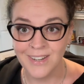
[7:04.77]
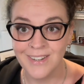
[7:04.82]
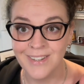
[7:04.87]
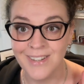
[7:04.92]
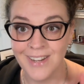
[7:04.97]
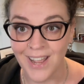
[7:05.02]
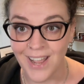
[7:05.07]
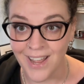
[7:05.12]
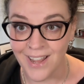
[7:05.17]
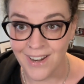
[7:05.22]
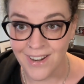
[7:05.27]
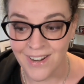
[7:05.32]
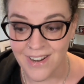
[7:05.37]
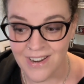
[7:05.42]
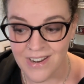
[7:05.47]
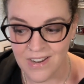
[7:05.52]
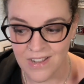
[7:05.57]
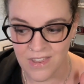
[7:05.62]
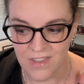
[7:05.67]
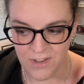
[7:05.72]
to
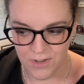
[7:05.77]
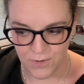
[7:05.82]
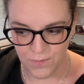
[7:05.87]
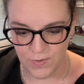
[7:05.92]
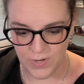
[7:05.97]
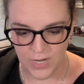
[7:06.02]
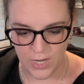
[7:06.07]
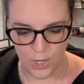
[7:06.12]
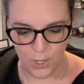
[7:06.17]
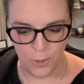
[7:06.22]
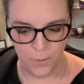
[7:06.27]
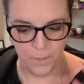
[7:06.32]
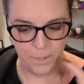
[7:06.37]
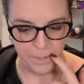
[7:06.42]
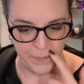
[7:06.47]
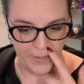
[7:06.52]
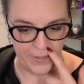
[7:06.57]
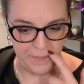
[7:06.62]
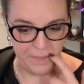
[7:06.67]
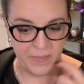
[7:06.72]
end this video.
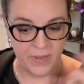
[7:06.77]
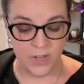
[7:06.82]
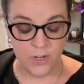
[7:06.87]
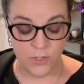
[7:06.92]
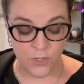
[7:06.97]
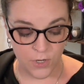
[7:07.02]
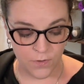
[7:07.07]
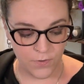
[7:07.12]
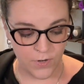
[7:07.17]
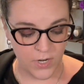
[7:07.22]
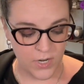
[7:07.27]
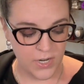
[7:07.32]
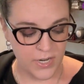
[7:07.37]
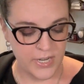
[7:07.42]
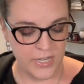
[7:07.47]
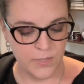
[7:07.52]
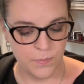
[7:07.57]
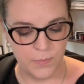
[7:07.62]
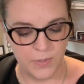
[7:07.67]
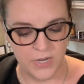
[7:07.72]
But so far
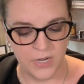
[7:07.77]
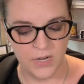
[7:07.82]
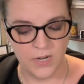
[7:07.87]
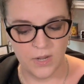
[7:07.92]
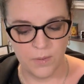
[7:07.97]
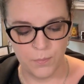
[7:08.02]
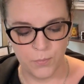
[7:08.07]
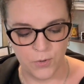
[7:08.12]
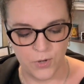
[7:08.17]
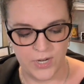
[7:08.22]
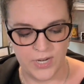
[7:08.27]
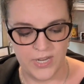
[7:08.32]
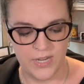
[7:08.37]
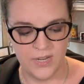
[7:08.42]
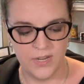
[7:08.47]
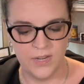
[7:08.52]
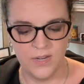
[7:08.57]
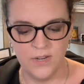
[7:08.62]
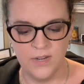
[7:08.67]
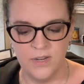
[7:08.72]
it's been a
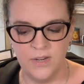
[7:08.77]
pretty